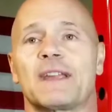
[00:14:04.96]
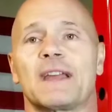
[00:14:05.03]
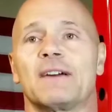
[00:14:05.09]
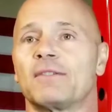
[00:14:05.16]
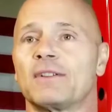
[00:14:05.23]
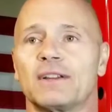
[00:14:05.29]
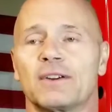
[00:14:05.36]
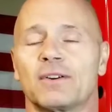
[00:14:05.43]

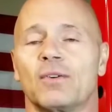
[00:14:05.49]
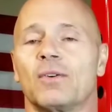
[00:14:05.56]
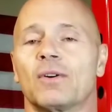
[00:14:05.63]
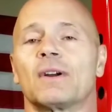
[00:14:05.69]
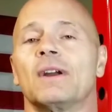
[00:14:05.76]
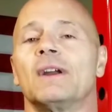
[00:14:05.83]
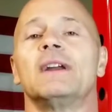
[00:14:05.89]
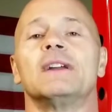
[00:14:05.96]
Cavaliere
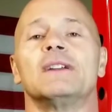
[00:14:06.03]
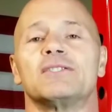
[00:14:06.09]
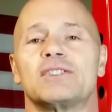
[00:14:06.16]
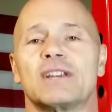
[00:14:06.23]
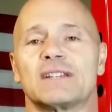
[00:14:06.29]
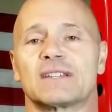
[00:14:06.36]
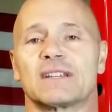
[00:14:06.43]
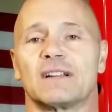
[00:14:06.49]
or
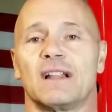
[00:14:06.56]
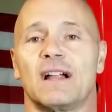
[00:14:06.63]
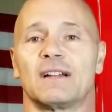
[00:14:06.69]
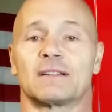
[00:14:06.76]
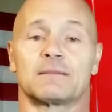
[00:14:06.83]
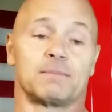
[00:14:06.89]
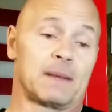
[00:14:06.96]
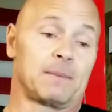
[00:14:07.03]
Jason
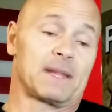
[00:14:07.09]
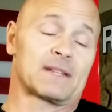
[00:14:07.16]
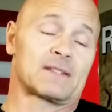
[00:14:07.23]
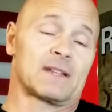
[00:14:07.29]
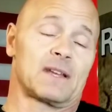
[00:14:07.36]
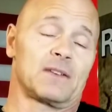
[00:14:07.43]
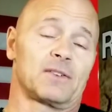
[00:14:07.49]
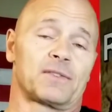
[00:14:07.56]
Gallant. Maybe that's
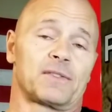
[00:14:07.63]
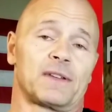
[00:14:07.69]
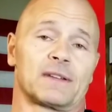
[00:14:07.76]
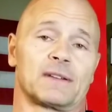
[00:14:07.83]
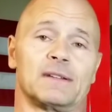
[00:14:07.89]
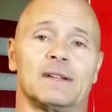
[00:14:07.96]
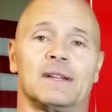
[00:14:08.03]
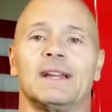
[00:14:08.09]
not your
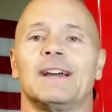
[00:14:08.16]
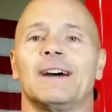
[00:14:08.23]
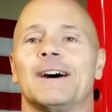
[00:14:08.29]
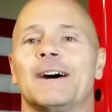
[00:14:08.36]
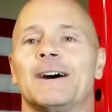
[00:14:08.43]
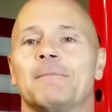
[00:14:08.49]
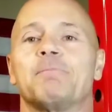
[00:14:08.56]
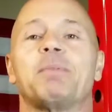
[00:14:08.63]
thing.
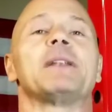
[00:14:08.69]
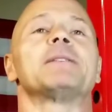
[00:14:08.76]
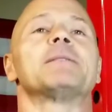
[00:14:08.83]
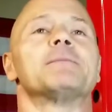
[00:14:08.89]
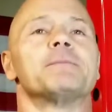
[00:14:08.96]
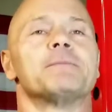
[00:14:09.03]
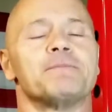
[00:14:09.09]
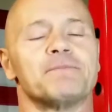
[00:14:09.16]

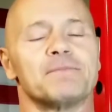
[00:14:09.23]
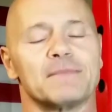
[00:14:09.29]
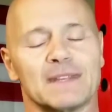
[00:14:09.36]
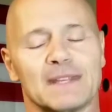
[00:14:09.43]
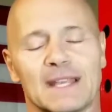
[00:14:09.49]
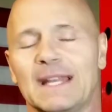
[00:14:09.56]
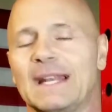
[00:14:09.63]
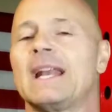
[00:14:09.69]
But
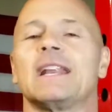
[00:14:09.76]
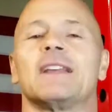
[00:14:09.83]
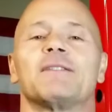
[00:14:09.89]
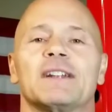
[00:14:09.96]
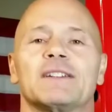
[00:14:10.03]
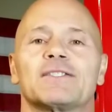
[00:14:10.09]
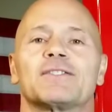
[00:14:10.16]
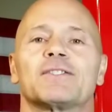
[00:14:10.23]
in any
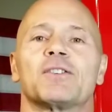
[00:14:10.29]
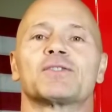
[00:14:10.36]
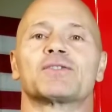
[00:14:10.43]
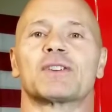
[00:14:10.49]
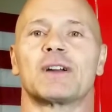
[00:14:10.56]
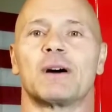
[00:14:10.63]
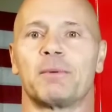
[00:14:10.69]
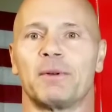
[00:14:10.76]
event, those
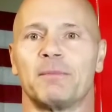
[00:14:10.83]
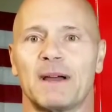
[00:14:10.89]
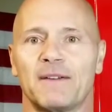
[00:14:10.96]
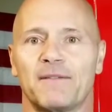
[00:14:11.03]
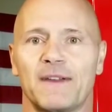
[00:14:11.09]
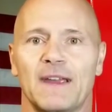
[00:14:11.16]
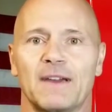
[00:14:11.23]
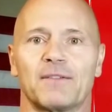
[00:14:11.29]
are a couple of
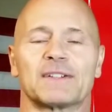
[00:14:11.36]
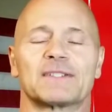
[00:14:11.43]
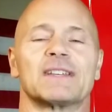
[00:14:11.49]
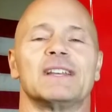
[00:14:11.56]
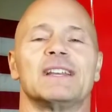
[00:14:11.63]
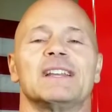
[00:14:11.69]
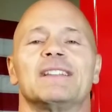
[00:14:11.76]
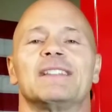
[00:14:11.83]
my favorites
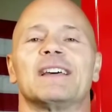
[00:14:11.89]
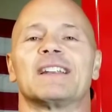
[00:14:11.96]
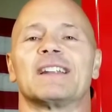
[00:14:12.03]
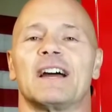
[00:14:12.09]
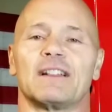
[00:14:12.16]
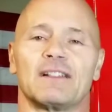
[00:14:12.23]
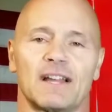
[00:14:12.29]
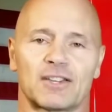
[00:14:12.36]
that
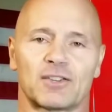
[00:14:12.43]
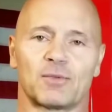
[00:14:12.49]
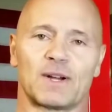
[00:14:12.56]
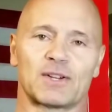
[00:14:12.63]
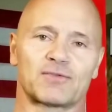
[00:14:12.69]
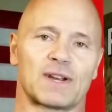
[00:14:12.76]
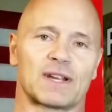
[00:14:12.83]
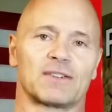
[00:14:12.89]
I like to
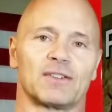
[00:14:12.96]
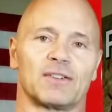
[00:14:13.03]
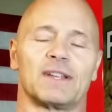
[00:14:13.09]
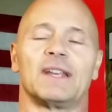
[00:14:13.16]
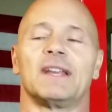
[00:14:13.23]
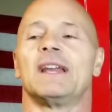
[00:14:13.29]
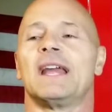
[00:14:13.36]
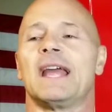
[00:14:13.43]
watch
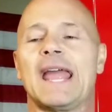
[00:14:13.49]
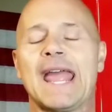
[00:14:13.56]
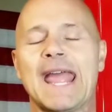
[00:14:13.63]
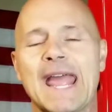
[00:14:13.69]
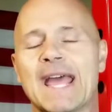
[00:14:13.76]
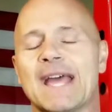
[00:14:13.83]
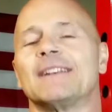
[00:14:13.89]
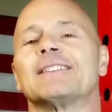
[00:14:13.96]
regularly.
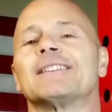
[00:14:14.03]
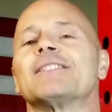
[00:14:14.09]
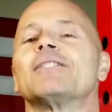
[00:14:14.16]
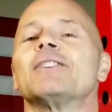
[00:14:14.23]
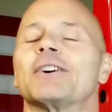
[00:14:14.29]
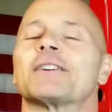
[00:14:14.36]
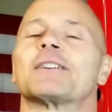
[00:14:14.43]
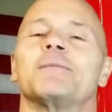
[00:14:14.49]
And
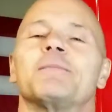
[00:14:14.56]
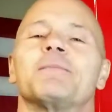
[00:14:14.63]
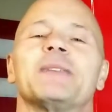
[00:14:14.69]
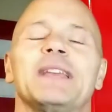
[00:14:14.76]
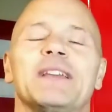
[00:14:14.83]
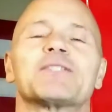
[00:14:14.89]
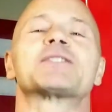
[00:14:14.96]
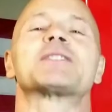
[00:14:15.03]
look,
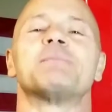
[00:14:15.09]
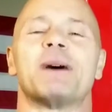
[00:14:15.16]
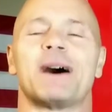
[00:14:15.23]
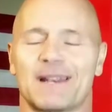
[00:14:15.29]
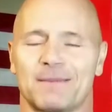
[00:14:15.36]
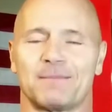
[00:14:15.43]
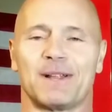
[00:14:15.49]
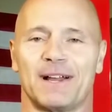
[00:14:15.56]
here's the
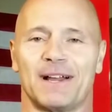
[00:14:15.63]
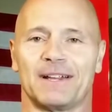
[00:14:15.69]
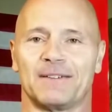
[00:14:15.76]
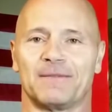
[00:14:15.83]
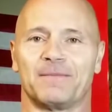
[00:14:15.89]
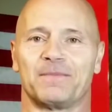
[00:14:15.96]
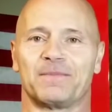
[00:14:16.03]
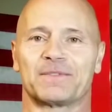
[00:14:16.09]
bottom line.
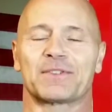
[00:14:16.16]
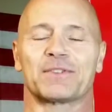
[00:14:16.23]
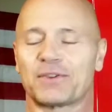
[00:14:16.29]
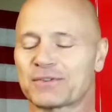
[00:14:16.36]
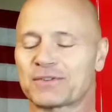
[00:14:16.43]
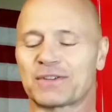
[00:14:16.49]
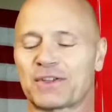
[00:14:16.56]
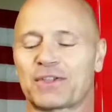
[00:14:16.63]
So
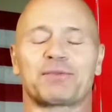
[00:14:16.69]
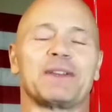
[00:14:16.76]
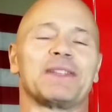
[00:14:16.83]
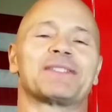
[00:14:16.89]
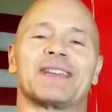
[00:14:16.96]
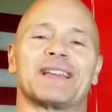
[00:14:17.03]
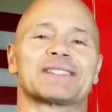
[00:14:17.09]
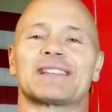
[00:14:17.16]
those are the
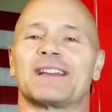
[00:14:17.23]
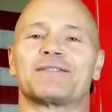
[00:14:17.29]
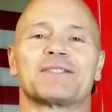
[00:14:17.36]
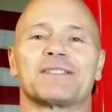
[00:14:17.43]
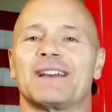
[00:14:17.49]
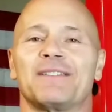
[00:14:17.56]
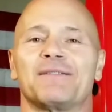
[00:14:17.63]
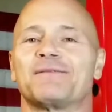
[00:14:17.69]
three things
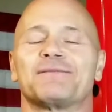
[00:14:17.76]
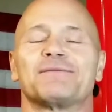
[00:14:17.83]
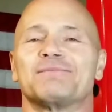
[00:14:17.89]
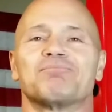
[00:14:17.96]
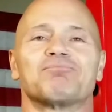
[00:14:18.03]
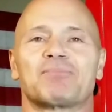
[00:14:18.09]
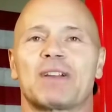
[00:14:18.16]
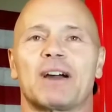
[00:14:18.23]
I've
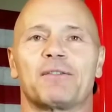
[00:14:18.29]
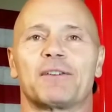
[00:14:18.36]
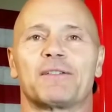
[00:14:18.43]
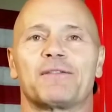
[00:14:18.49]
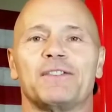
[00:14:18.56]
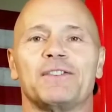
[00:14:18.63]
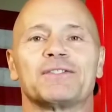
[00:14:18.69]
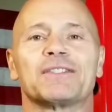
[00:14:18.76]
covered
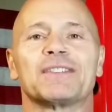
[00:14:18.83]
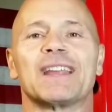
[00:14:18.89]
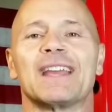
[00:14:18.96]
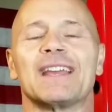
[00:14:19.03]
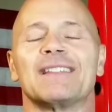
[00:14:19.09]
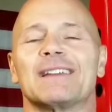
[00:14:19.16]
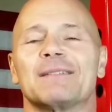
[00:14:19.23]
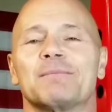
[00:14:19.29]
for you
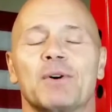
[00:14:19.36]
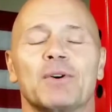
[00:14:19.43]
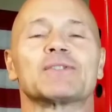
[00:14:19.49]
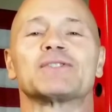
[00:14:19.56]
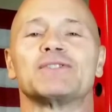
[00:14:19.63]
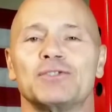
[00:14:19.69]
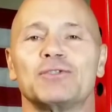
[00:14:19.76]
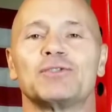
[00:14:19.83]
today that
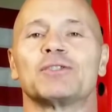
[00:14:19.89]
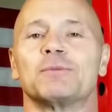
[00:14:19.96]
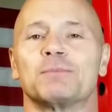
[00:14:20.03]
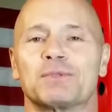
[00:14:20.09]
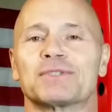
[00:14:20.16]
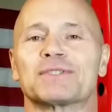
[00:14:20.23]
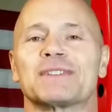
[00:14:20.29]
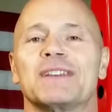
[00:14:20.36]
most
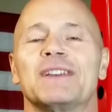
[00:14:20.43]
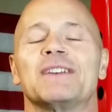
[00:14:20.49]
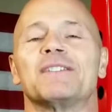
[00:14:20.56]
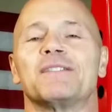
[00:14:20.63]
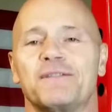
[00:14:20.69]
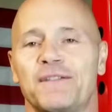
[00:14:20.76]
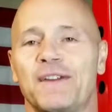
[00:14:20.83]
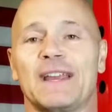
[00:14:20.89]
YouTubers
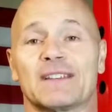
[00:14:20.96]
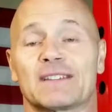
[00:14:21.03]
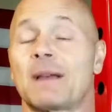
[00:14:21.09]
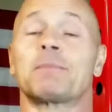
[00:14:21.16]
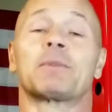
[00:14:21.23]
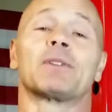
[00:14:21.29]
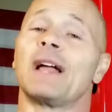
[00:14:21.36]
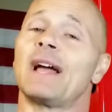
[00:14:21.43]
face.
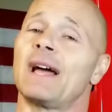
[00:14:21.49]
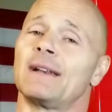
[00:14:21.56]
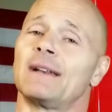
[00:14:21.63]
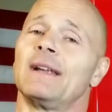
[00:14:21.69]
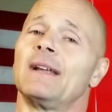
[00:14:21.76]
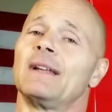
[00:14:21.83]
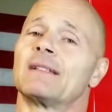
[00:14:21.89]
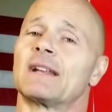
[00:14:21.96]
I'm
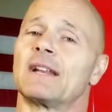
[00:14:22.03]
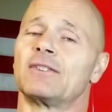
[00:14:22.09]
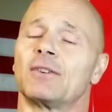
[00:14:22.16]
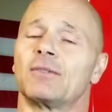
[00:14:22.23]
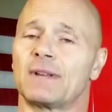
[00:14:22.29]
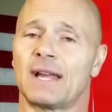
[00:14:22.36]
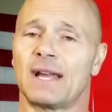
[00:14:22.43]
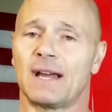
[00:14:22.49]
glad that I
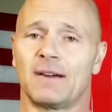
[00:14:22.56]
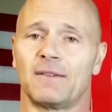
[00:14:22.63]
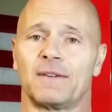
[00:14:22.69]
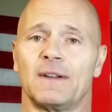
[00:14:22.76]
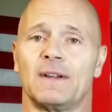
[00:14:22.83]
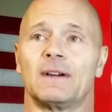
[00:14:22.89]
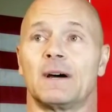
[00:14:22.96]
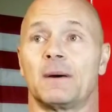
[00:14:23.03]
don't have,
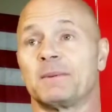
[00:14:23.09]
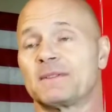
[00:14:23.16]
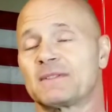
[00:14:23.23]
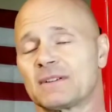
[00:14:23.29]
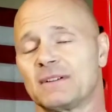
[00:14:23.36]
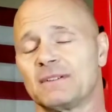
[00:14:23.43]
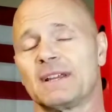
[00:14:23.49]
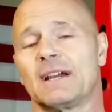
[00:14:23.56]
up
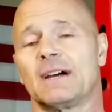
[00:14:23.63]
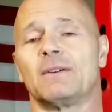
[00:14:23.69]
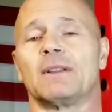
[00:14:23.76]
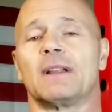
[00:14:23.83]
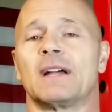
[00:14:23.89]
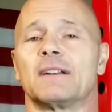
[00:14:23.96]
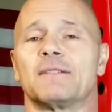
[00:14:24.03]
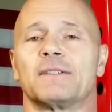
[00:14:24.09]
until now, a
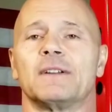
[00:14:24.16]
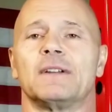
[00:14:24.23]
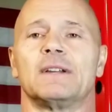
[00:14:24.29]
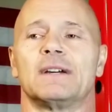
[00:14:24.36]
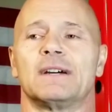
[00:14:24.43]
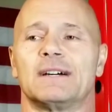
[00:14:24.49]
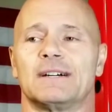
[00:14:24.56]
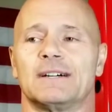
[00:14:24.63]
lot of
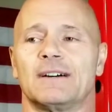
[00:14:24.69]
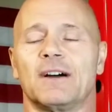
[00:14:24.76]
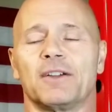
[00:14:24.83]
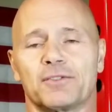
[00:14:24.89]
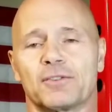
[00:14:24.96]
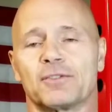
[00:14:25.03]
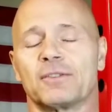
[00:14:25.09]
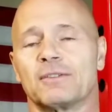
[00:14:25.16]

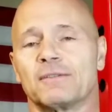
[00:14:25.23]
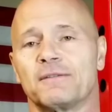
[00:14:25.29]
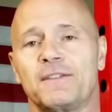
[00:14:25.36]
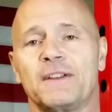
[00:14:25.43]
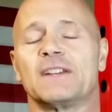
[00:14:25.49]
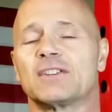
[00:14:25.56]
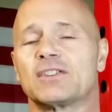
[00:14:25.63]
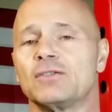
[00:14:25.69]
other
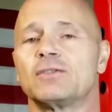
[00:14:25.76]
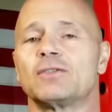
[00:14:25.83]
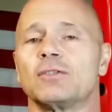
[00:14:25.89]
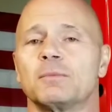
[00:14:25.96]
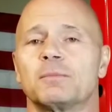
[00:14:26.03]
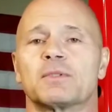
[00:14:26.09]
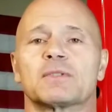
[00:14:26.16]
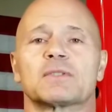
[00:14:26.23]
fitness
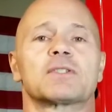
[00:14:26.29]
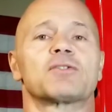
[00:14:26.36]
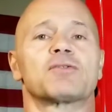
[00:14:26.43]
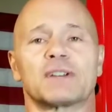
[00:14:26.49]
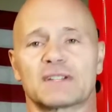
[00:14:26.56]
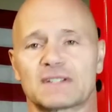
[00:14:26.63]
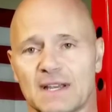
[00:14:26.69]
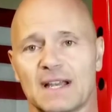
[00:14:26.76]
YouTubers
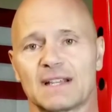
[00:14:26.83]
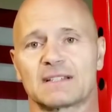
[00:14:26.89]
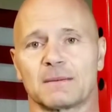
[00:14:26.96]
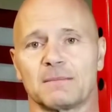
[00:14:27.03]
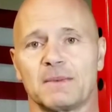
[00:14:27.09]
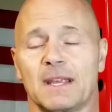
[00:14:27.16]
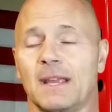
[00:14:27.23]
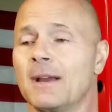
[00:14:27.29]

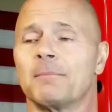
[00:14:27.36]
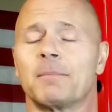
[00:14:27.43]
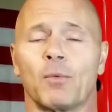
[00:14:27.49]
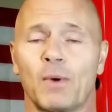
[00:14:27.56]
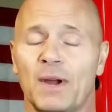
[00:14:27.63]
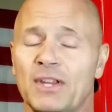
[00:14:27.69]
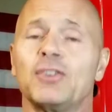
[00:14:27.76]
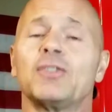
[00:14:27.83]
criticizing me. But
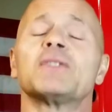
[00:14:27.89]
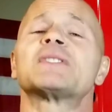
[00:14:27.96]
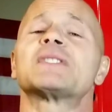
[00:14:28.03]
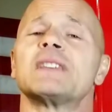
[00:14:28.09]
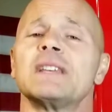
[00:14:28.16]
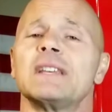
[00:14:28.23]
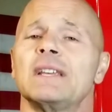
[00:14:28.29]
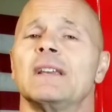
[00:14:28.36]
when you
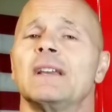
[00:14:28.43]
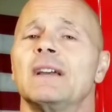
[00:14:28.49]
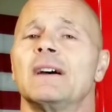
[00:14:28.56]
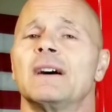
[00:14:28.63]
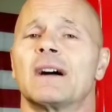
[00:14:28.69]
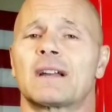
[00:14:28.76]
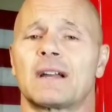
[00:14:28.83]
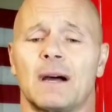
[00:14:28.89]
see
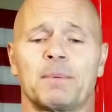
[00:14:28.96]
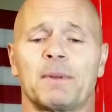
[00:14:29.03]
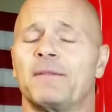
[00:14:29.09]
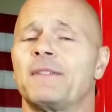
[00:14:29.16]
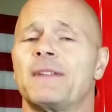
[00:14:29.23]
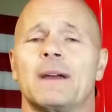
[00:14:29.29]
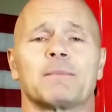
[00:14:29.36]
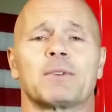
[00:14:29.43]
a couple
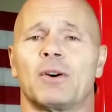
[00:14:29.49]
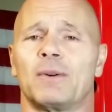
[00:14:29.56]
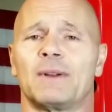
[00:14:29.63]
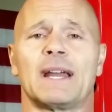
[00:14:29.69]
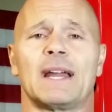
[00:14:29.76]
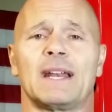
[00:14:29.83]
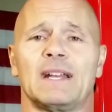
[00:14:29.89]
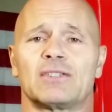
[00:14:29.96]
of them
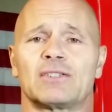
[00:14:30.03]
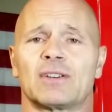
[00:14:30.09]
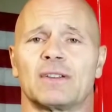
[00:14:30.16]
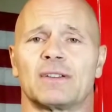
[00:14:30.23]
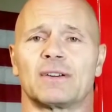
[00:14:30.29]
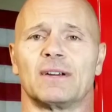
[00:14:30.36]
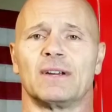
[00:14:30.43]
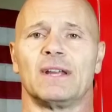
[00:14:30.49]
going at each
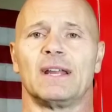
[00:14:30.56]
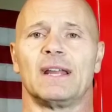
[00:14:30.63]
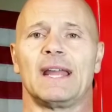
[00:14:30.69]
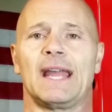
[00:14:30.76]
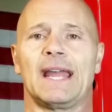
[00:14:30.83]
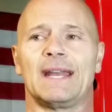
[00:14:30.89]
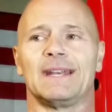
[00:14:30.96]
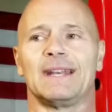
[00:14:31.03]
other,
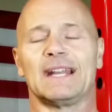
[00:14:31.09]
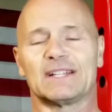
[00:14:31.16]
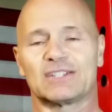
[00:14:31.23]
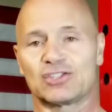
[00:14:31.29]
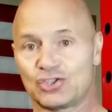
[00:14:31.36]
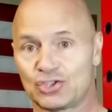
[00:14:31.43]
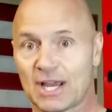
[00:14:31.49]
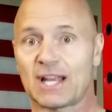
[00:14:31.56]
and
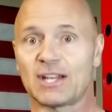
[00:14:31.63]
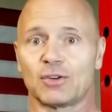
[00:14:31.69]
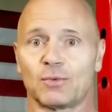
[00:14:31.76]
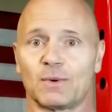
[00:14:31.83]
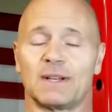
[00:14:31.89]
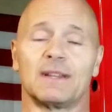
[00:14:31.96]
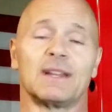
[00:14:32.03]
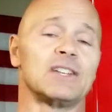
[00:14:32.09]
it's
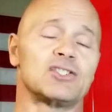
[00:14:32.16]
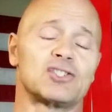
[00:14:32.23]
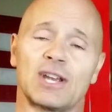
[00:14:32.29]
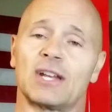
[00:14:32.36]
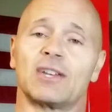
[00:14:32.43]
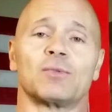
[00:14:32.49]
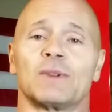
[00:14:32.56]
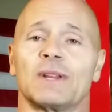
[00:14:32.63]
genuine, and they
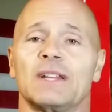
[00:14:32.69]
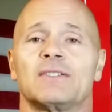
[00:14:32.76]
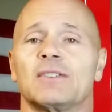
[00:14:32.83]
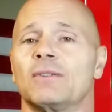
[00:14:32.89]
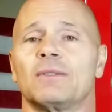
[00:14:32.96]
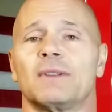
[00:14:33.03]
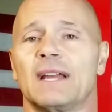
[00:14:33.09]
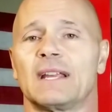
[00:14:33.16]
genuinely
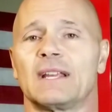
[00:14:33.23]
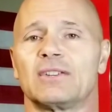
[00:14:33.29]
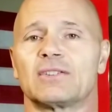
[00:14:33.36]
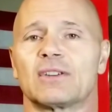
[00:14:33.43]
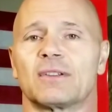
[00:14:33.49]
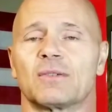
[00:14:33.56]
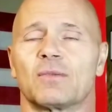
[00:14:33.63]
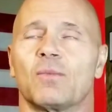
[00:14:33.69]
don't like
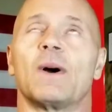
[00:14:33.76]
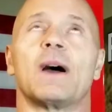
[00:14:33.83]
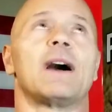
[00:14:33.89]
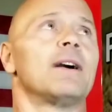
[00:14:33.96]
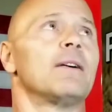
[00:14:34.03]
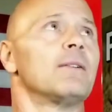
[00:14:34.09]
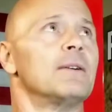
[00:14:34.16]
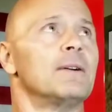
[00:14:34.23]
each other,
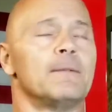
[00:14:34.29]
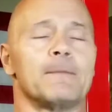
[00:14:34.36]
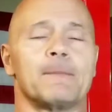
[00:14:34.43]
wow.